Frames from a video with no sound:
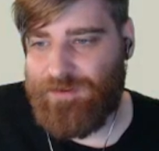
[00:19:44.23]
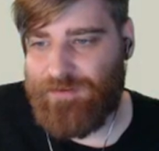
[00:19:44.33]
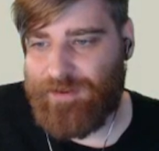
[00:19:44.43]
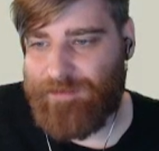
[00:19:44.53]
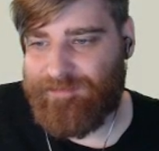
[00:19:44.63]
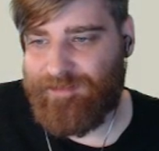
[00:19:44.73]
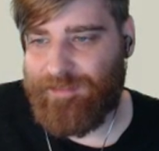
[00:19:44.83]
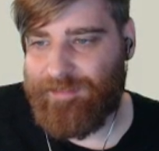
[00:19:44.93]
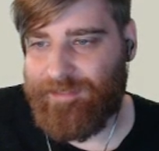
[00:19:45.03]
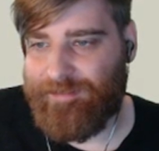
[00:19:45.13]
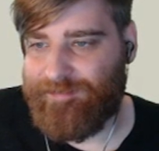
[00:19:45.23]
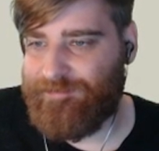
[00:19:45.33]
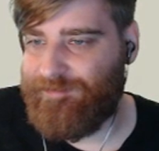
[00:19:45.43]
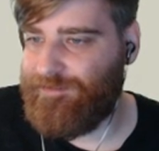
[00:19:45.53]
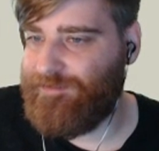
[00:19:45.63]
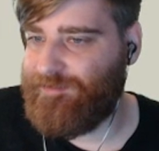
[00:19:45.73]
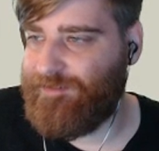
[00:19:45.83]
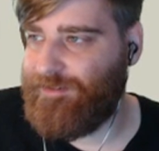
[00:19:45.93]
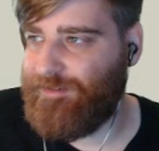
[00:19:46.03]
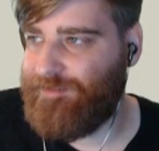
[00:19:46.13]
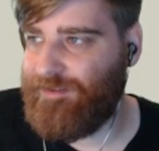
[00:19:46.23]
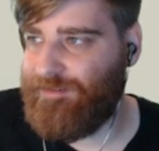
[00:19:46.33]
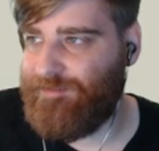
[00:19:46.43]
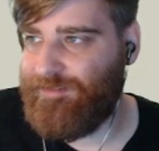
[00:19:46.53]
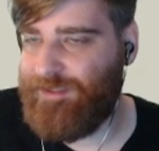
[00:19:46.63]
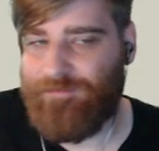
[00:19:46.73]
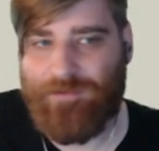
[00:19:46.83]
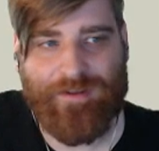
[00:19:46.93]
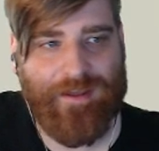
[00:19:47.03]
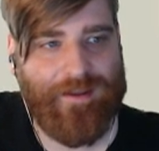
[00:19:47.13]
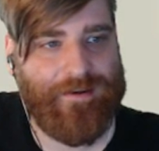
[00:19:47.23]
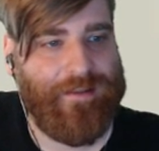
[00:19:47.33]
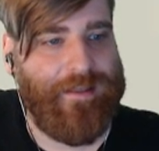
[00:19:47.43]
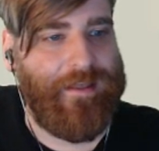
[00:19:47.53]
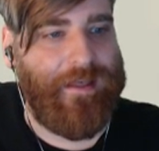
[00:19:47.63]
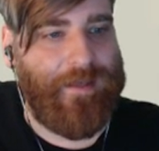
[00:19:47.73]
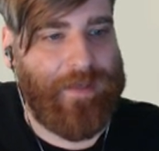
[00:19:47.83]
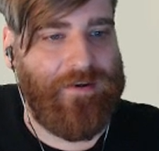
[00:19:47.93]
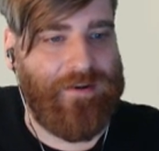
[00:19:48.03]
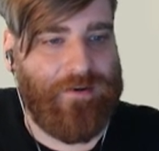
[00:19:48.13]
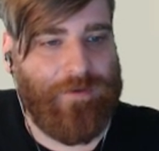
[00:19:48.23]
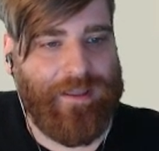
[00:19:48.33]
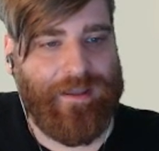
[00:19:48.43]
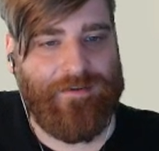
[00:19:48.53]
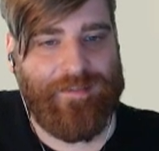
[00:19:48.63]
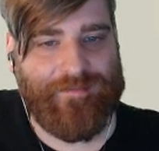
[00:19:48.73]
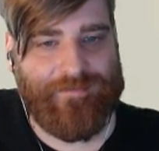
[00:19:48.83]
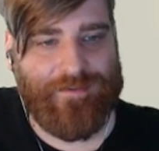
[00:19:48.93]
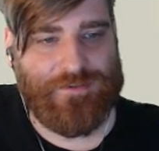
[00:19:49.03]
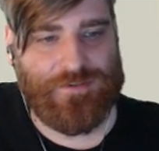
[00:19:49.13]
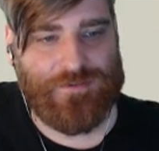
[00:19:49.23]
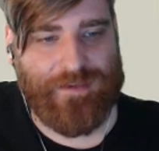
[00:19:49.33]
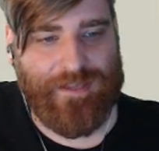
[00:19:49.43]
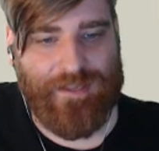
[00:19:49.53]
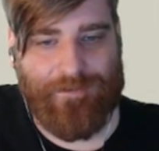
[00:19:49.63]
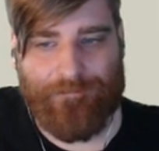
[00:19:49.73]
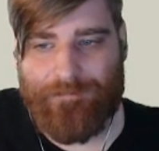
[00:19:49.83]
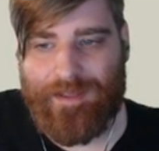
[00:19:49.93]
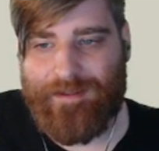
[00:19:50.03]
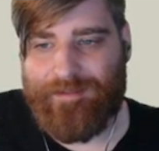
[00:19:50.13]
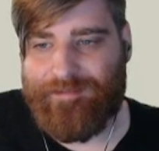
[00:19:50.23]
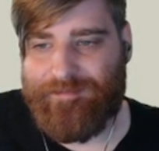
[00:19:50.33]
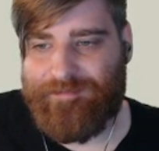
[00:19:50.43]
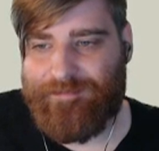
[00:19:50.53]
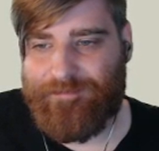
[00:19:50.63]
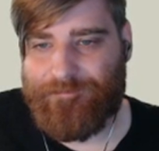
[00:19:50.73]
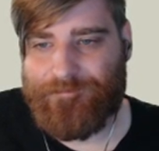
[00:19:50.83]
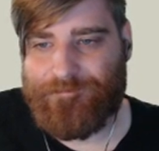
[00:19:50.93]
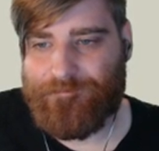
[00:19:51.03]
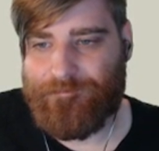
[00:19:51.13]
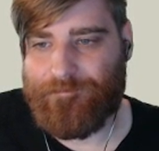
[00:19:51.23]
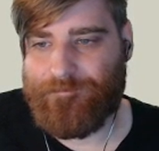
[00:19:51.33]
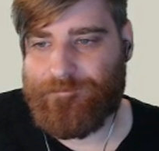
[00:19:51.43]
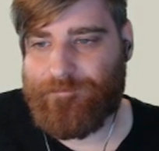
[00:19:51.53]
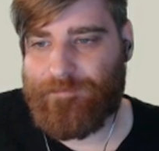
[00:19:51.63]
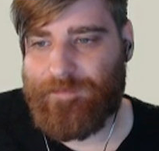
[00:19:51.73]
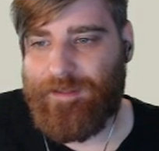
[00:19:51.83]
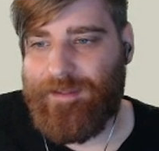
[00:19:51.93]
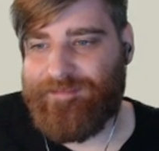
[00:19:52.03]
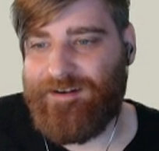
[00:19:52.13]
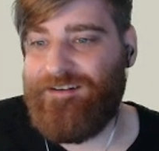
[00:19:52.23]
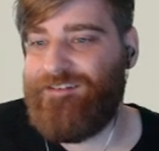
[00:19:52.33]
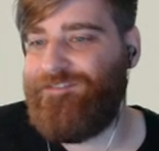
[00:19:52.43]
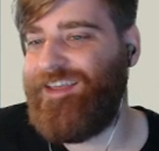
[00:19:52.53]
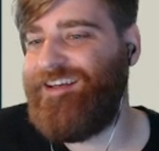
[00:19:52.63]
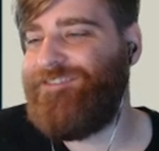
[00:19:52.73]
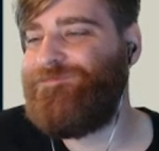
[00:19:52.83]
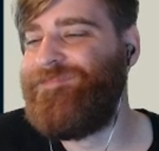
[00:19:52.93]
new names on the list, so it's exciting to see what we got. Pow your way out of this tricky maze. It's harder to fail.